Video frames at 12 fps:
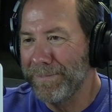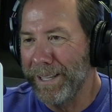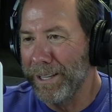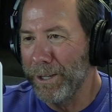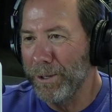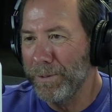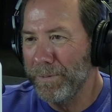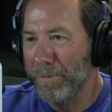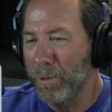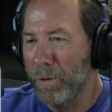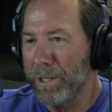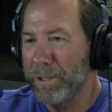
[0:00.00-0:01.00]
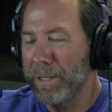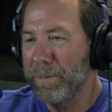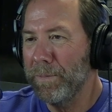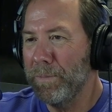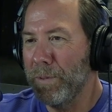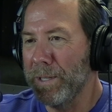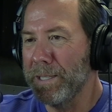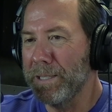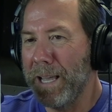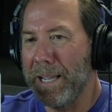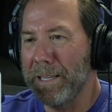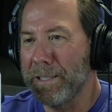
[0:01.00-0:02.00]
Thank you for watching.
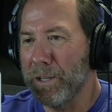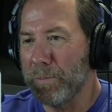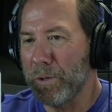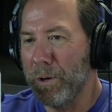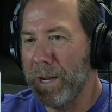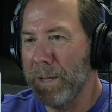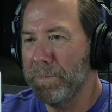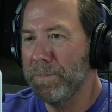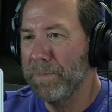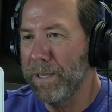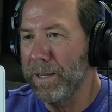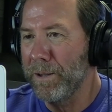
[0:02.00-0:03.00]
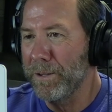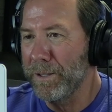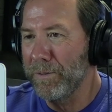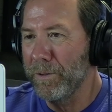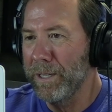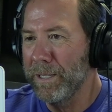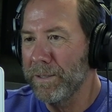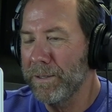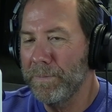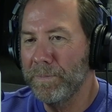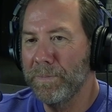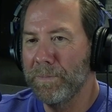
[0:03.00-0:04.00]
Please like and subscribe. Tell all your
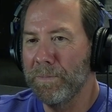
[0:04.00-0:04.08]
friends.